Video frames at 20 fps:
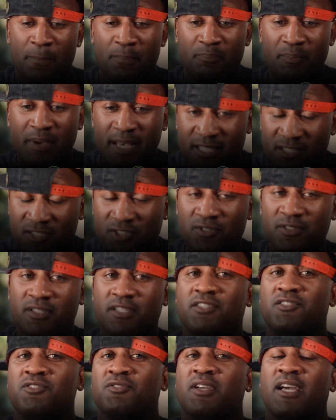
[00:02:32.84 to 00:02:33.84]
Make sure
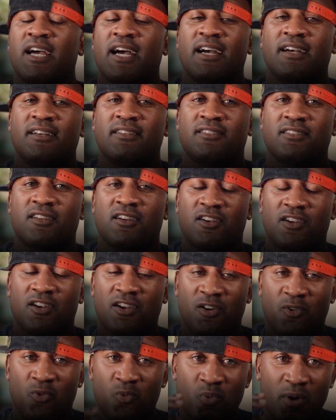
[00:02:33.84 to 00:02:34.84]
that you guys are
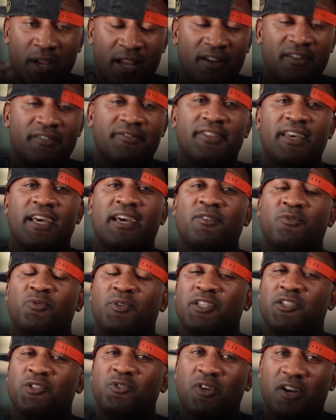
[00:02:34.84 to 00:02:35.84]
aware of that
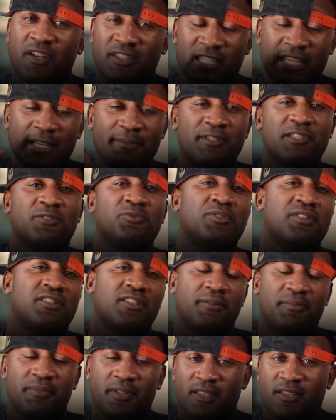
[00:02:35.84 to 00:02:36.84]
when you are tempted with
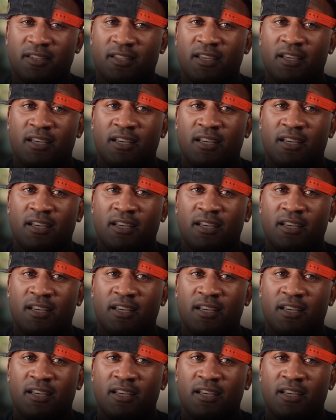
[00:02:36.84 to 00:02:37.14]
something.